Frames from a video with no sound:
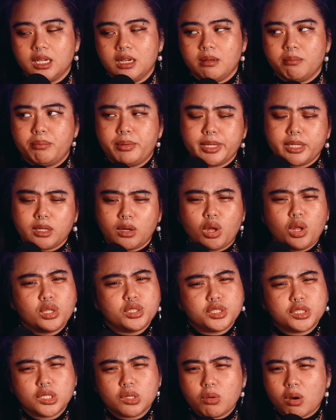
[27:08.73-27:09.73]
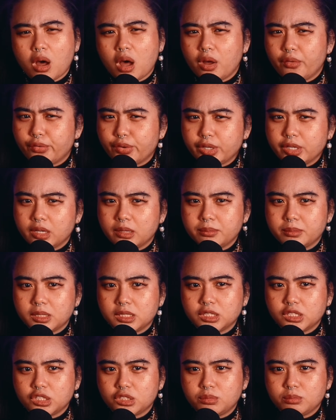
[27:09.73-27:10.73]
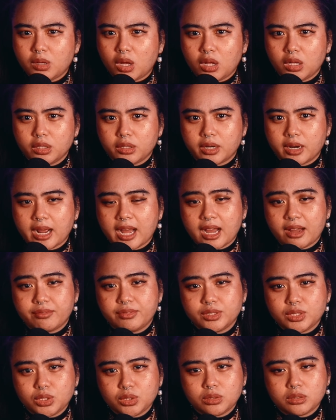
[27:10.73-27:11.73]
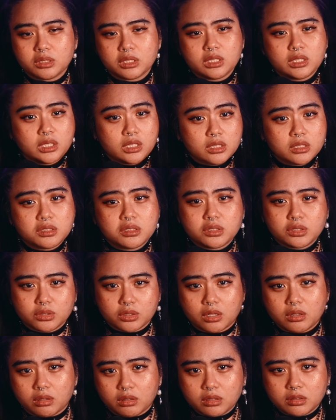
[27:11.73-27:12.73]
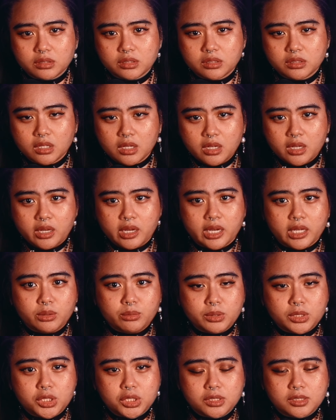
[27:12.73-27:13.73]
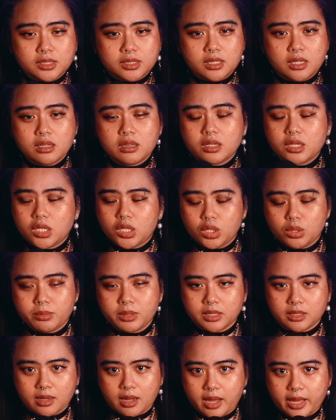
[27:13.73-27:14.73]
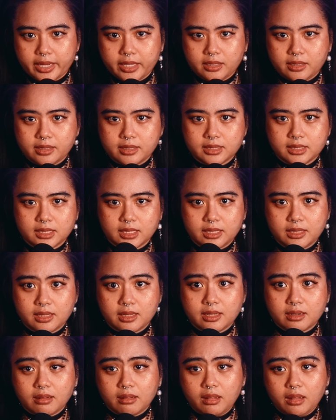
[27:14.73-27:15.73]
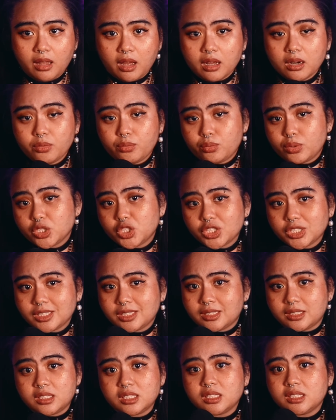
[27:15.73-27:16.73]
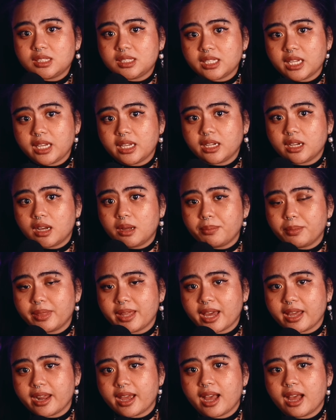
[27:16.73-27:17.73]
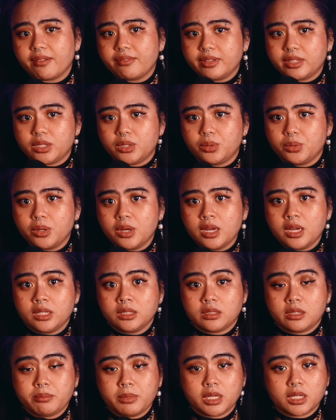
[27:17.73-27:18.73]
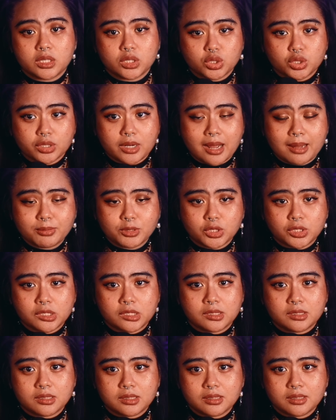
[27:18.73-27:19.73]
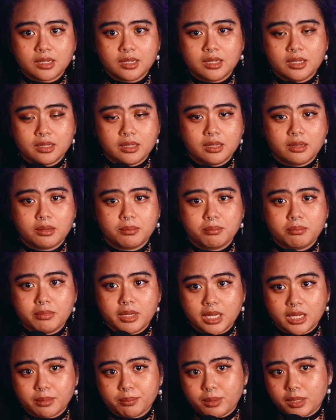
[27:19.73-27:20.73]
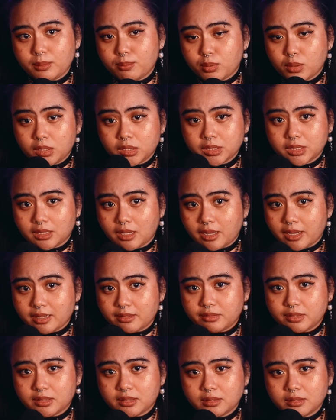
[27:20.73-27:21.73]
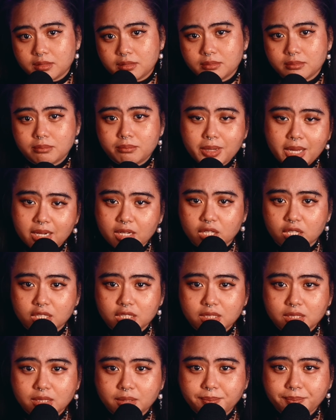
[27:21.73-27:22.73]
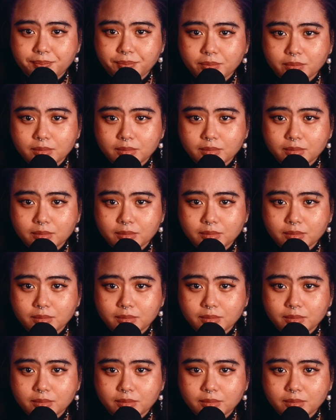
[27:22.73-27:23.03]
but also offered up a smaller avenue to ease struggles. And we should see the human kindness in that a lot of witches did take up that avenue to make contraptions that make people's lives better. There